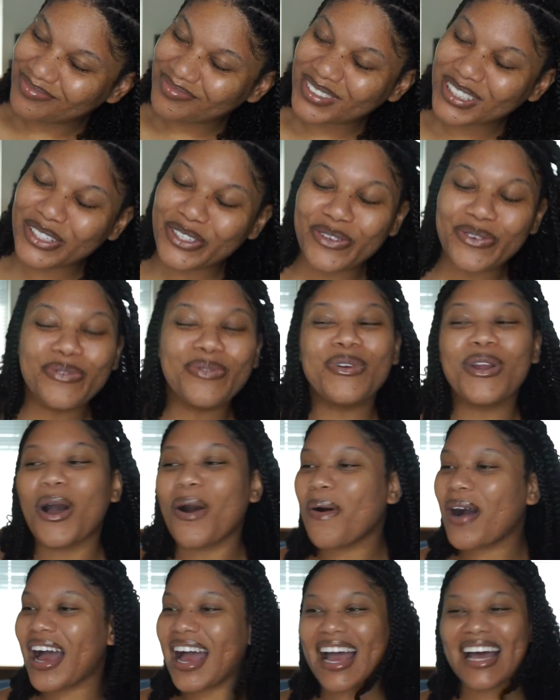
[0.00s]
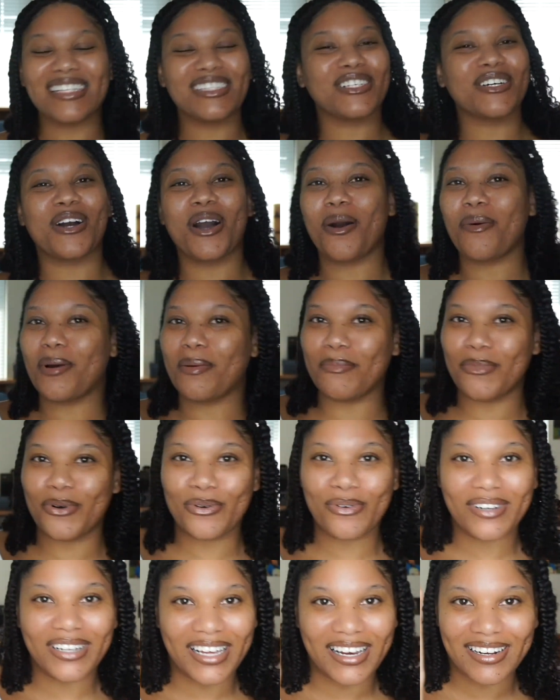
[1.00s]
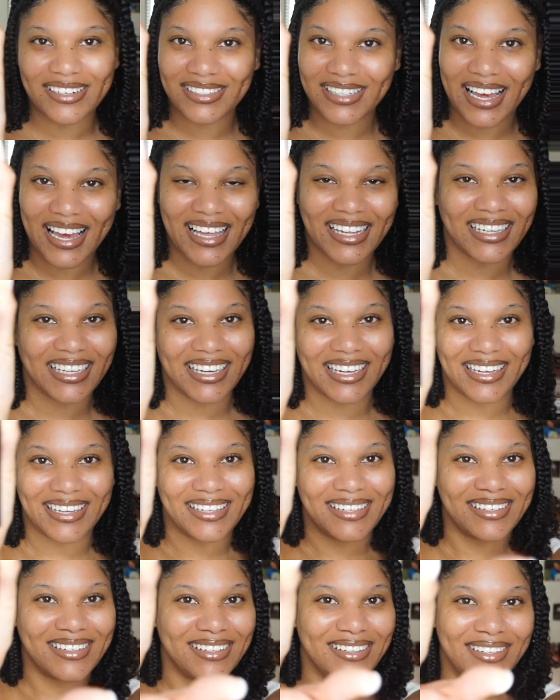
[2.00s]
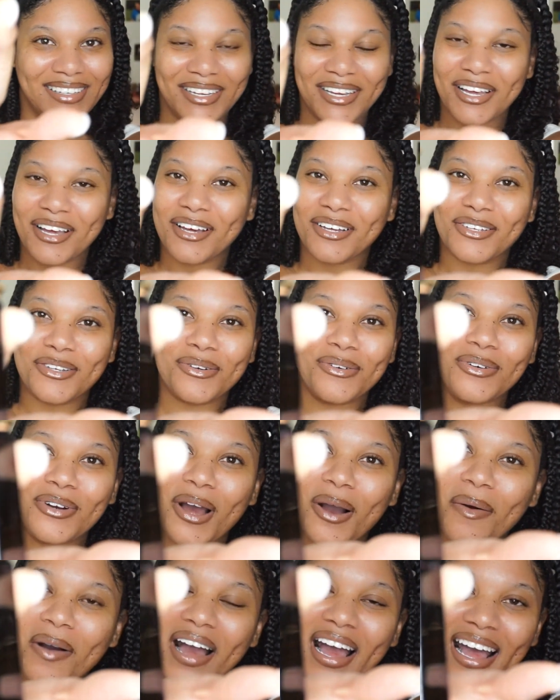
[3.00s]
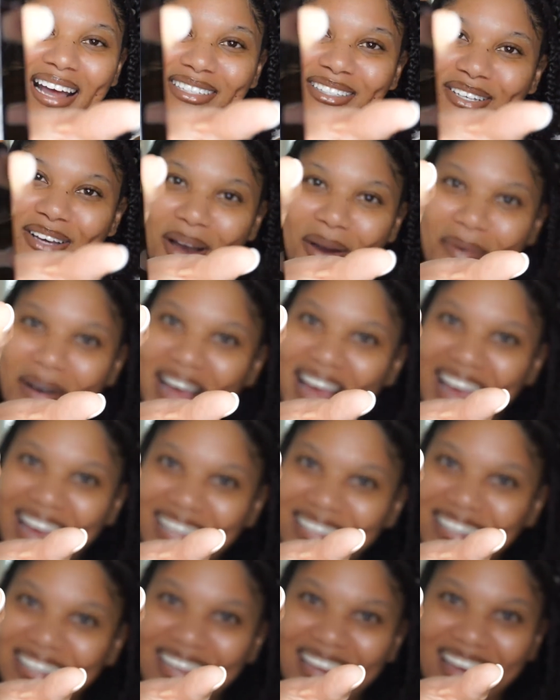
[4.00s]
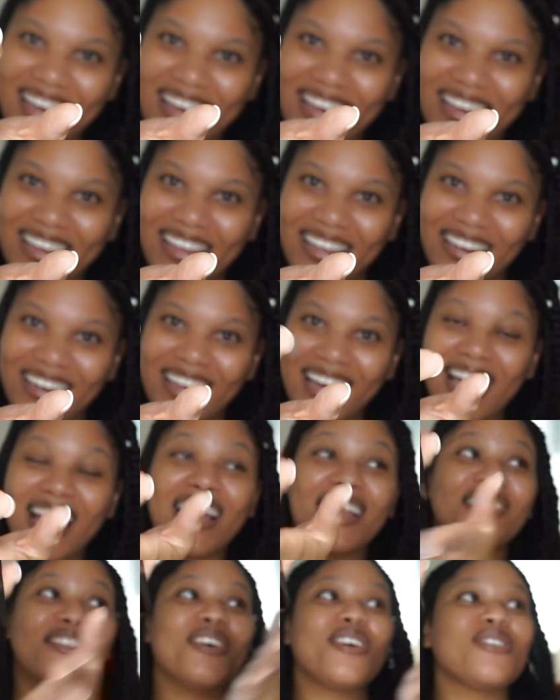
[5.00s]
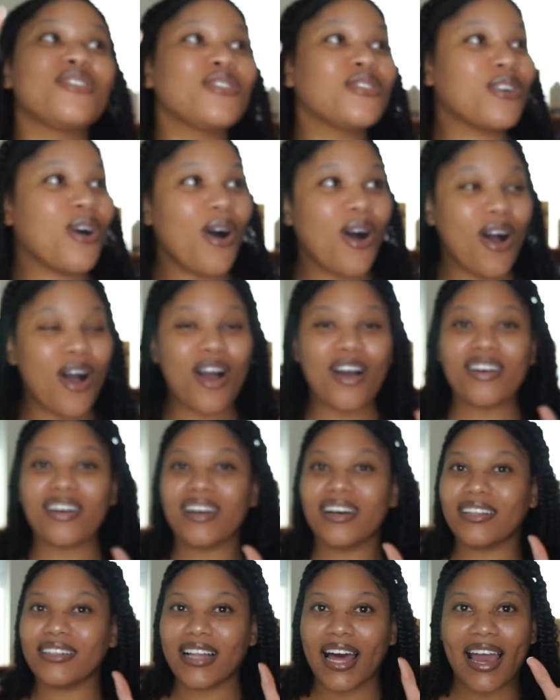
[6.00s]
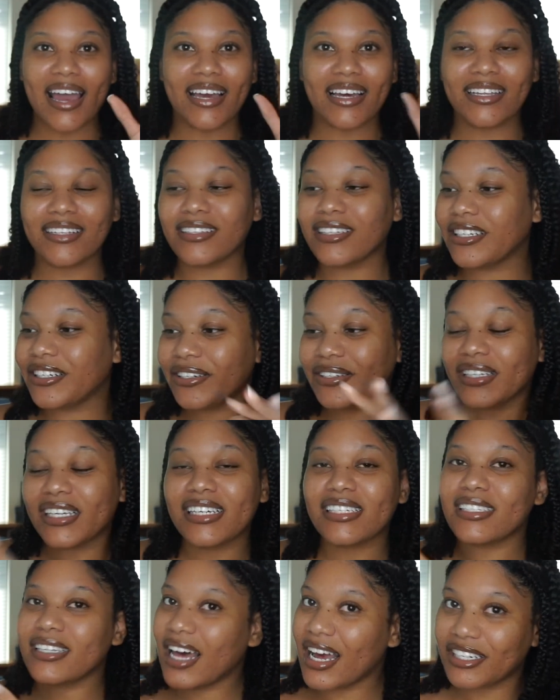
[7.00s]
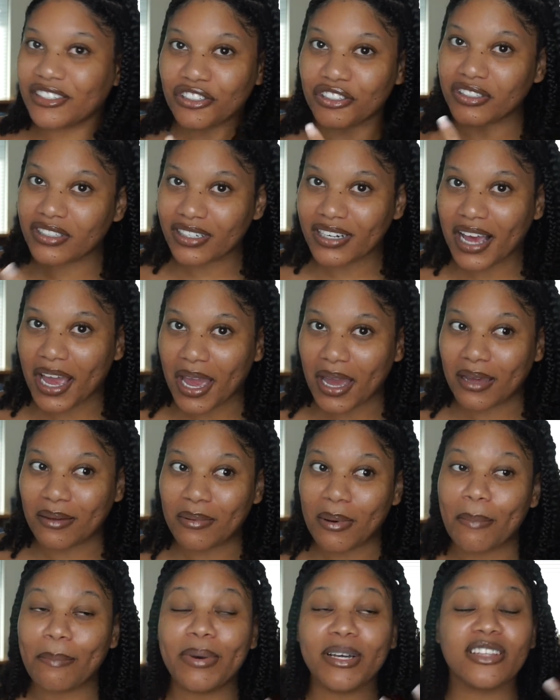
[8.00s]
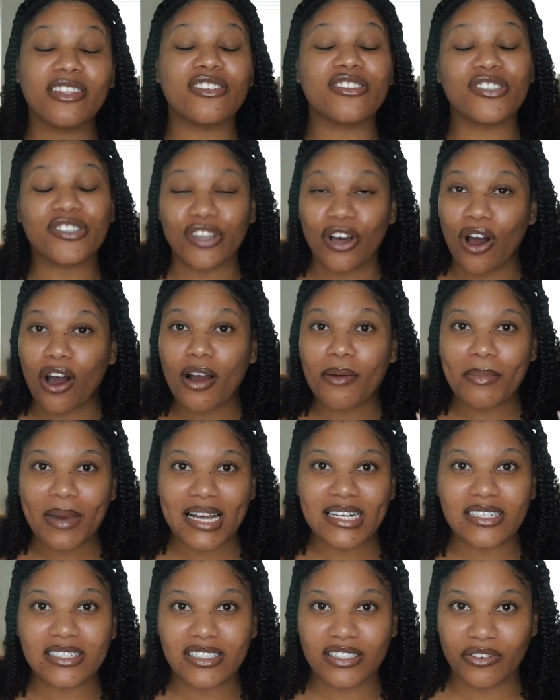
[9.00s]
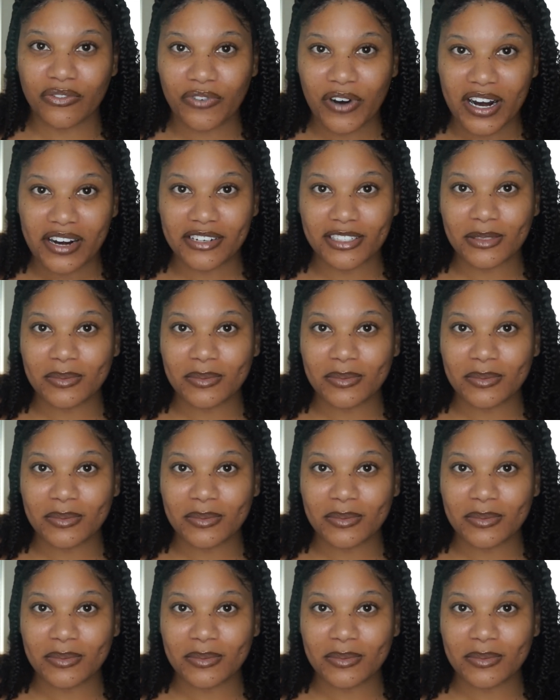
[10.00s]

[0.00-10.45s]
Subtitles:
you know I had to go with Mugler's Alien. You know I had to go with Alien. The song, like, literally is not just the name, but the song matches the fragrance,